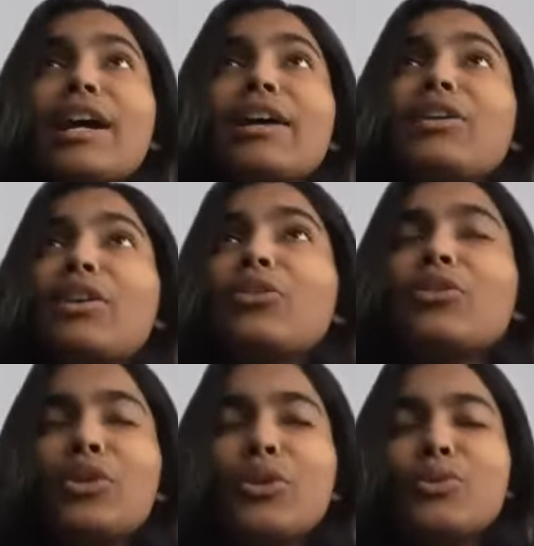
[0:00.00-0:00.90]
And another
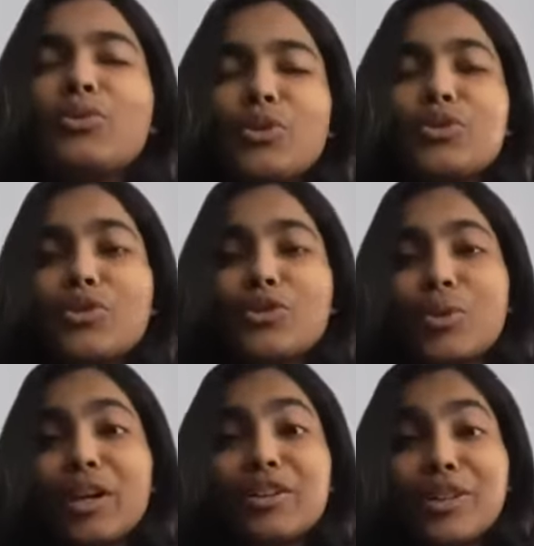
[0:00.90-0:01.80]
huge
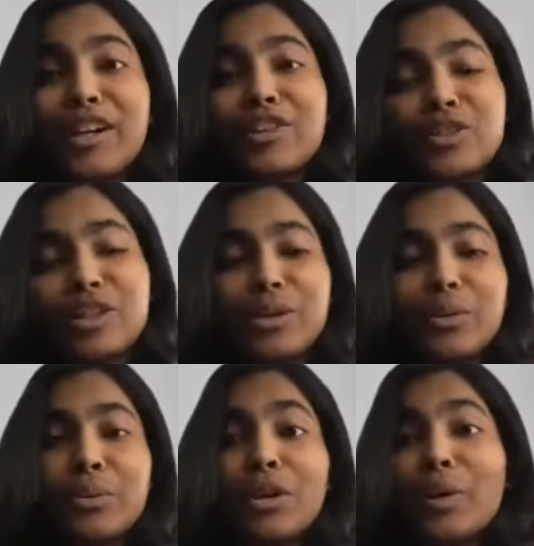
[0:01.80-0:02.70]
trick to actually go
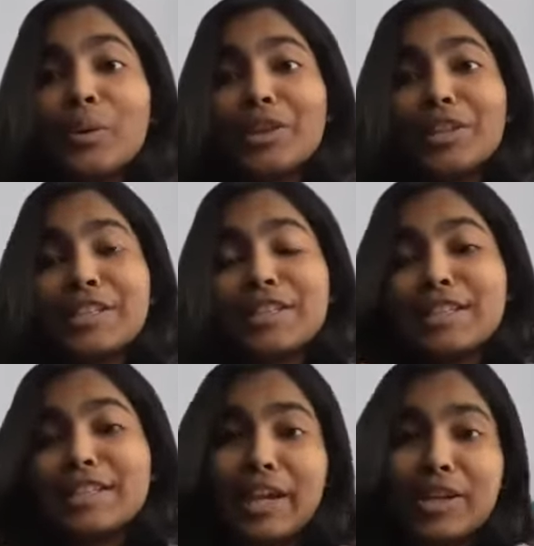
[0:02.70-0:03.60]
along with this
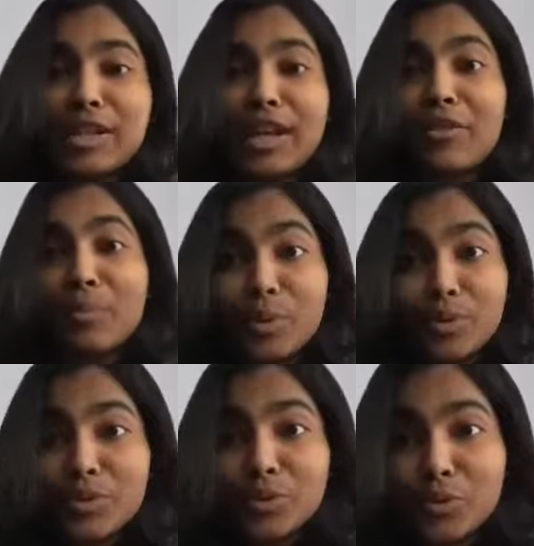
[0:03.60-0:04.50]
is actually have
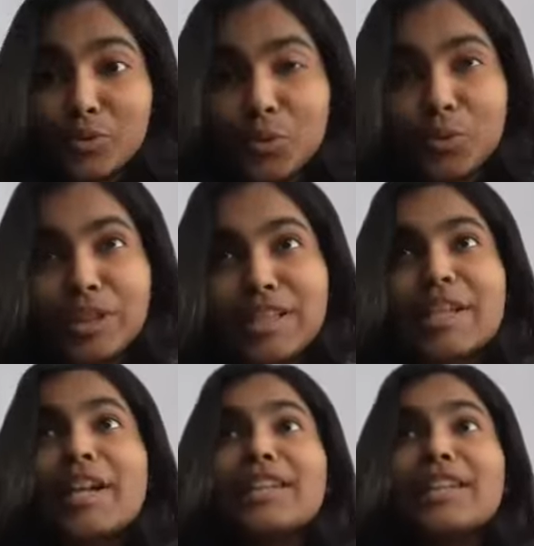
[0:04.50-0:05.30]
personal stories.